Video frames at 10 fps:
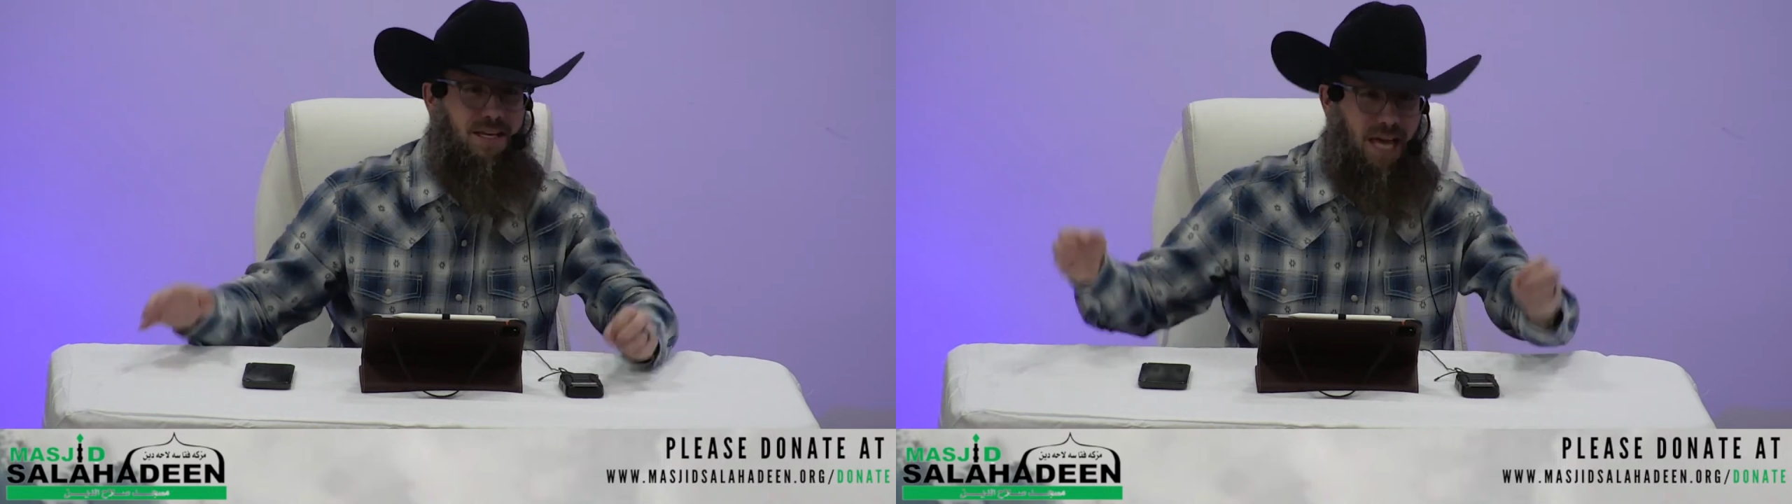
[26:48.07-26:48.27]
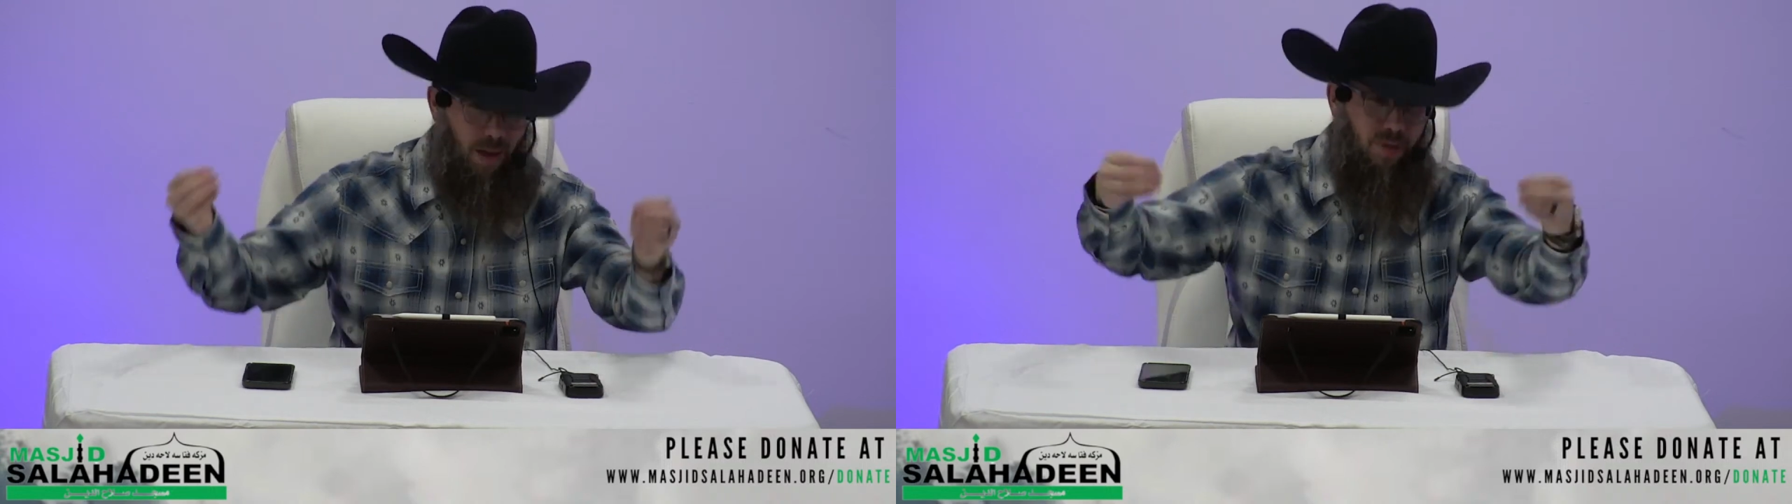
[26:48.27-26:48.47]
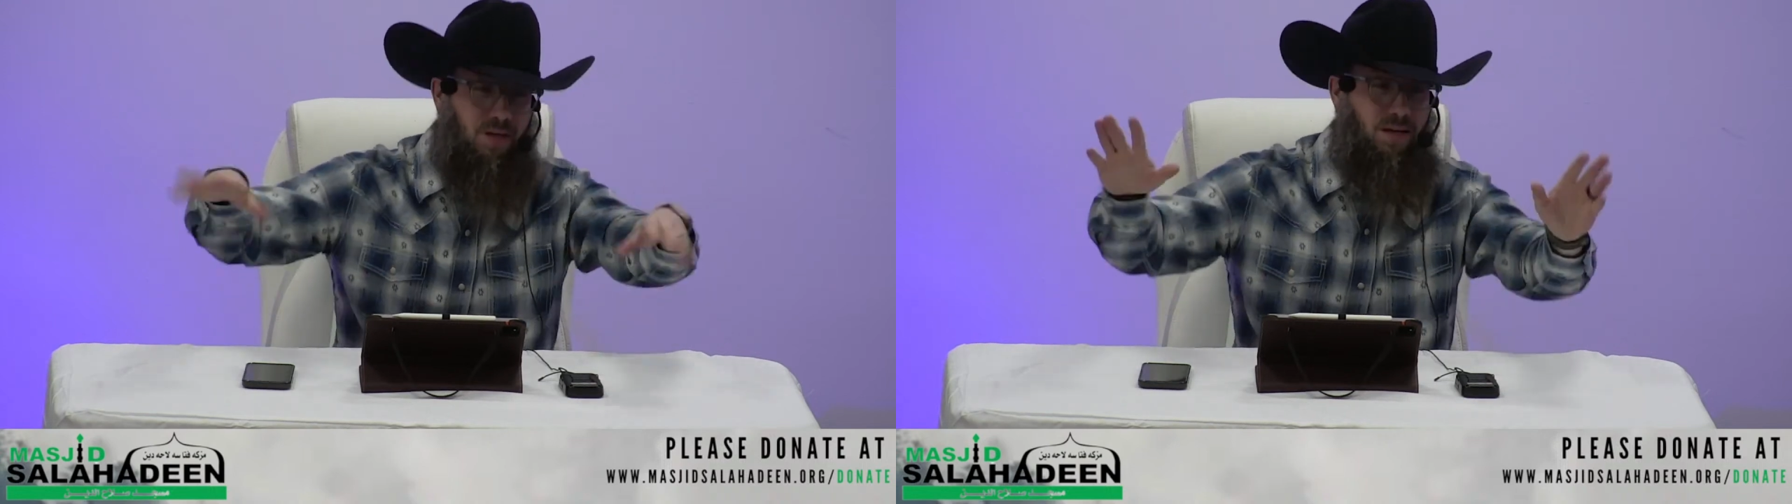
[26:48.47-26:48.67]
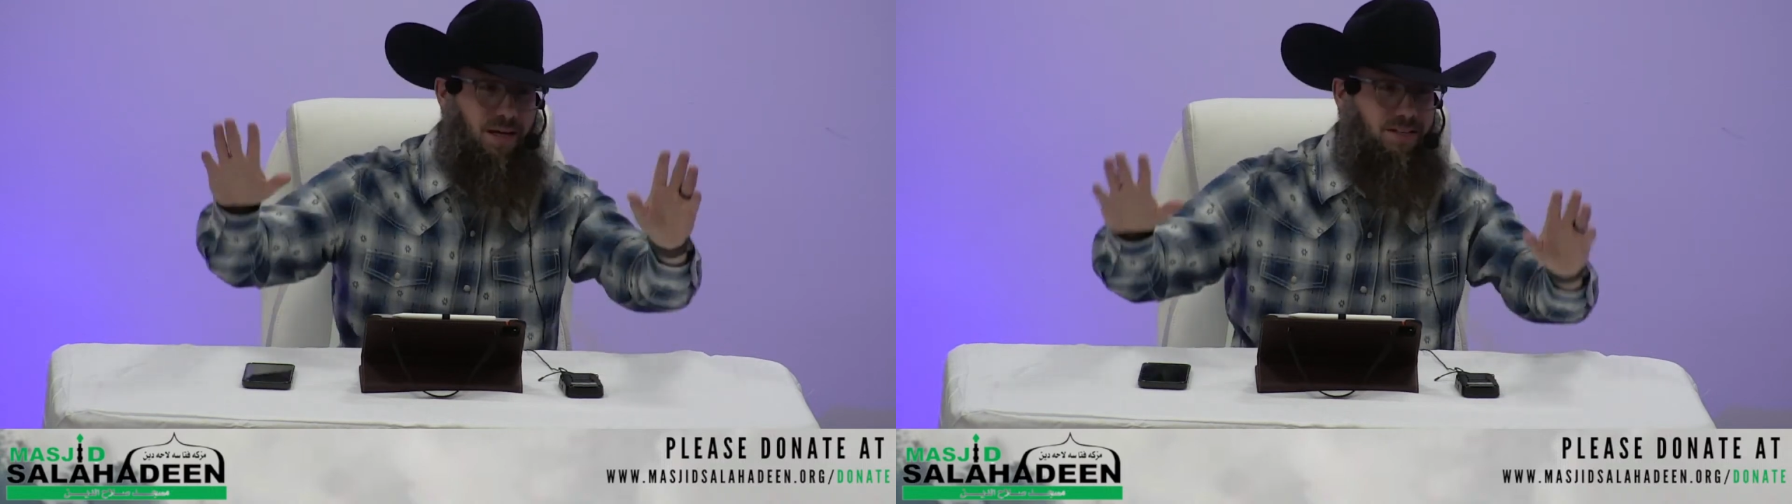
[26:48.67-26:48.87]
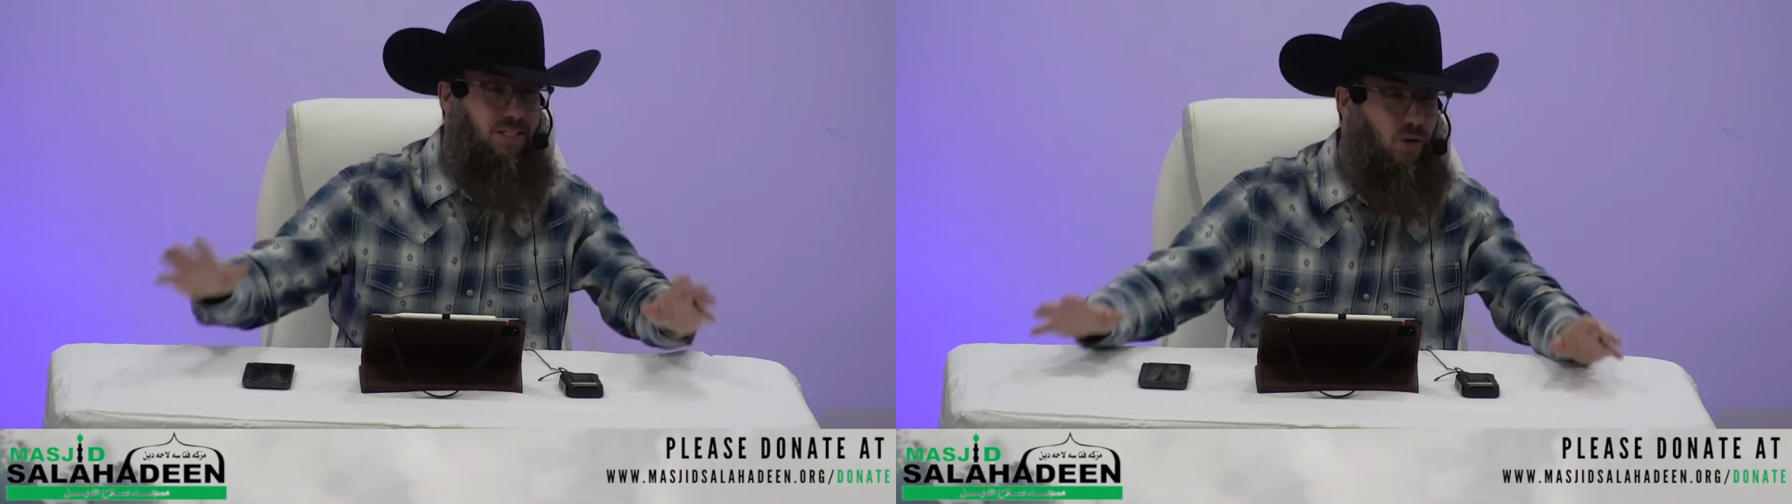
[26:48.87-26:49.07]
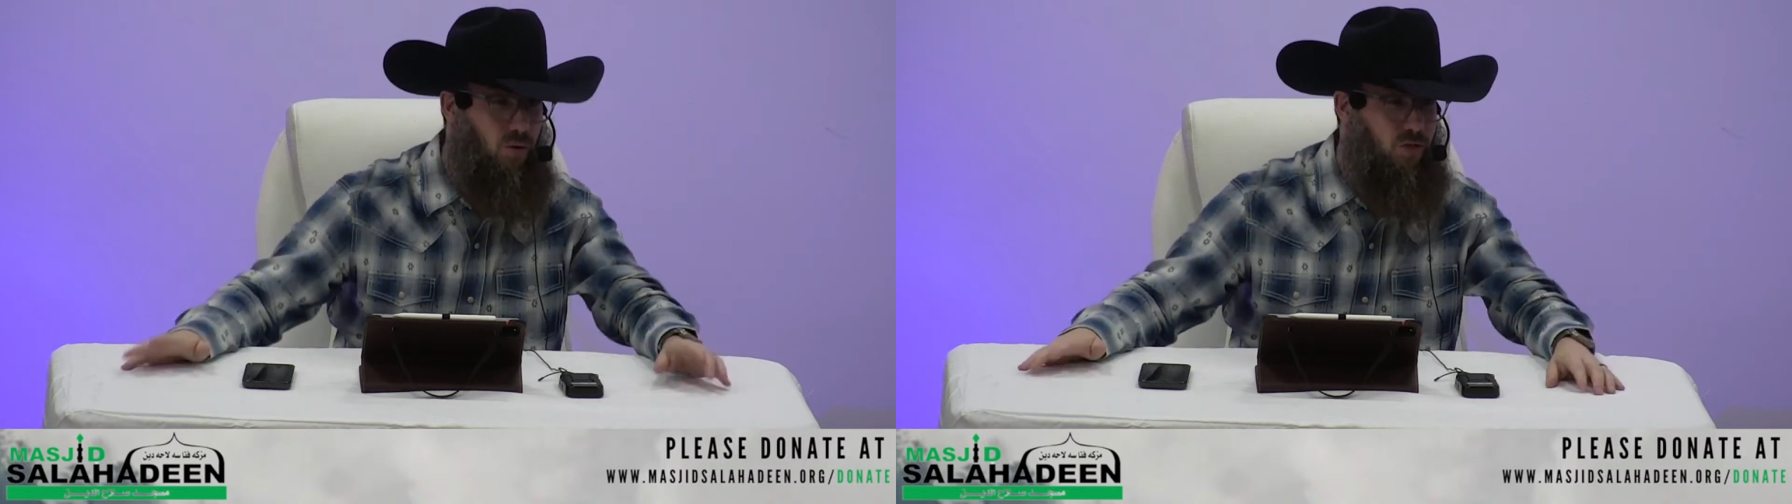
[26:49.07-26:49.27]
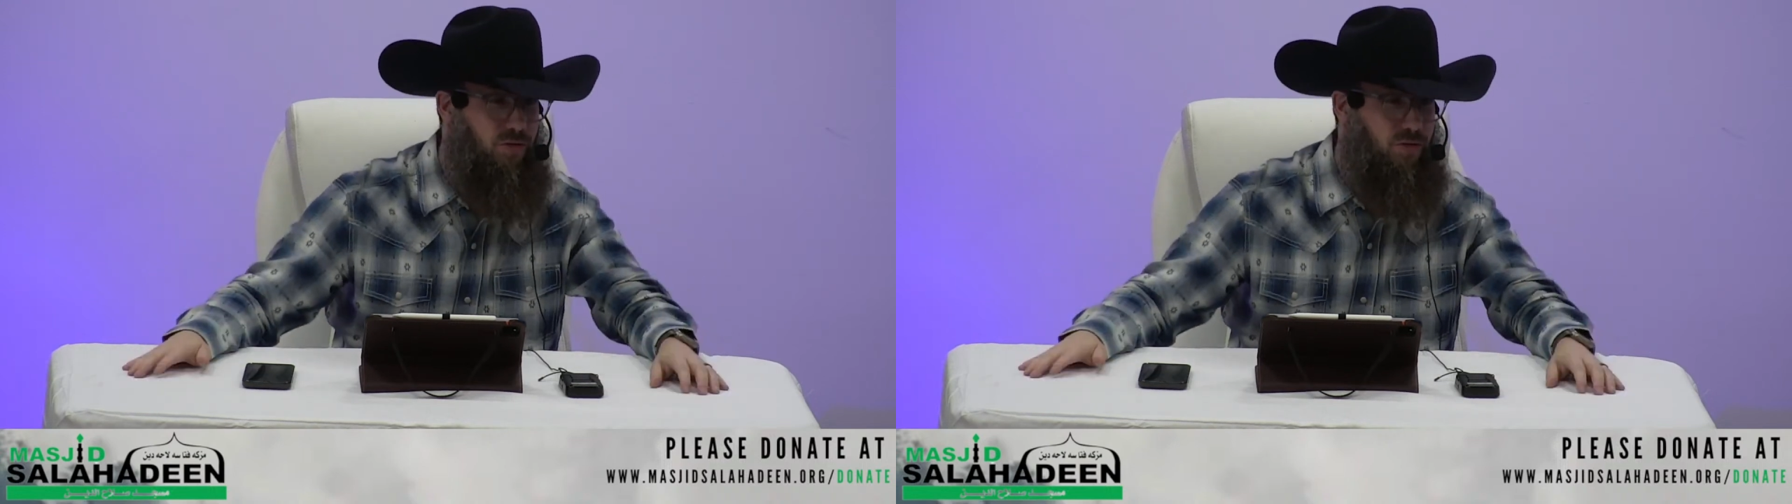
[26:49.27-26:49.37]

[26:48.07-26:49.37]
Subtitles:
capital, as I told you,